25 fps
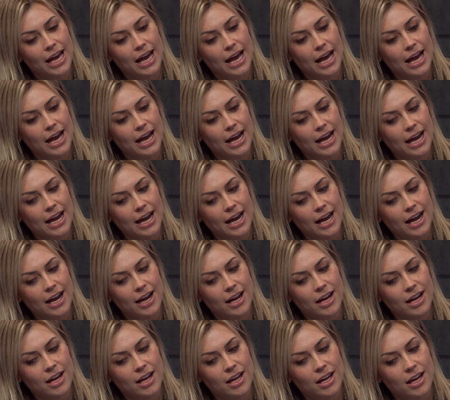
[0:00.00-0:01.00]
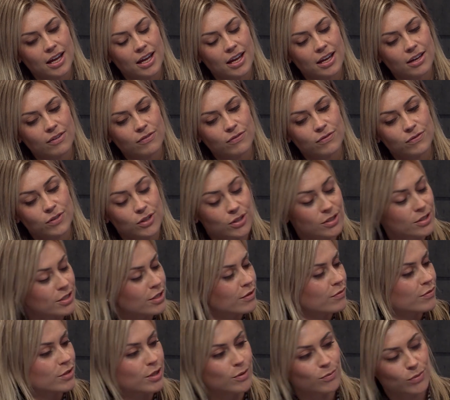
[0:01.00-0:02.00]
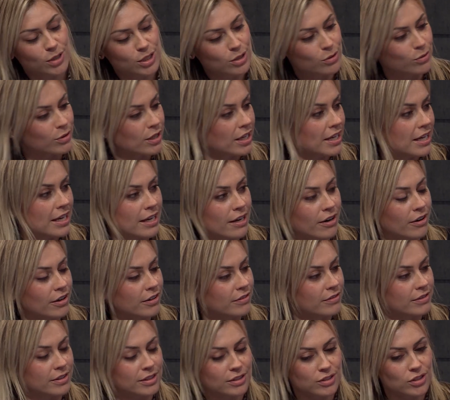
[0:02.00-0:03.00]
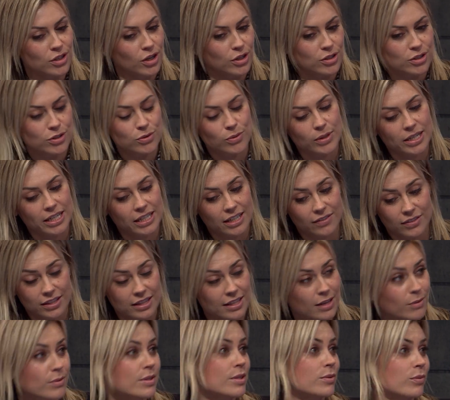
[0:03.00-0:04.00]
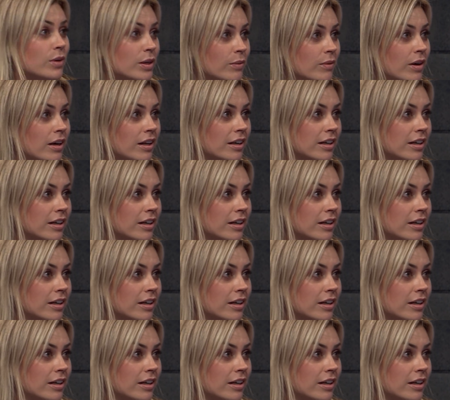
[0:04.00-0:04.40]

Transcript: Because we're talking here in 2011, that was a wee while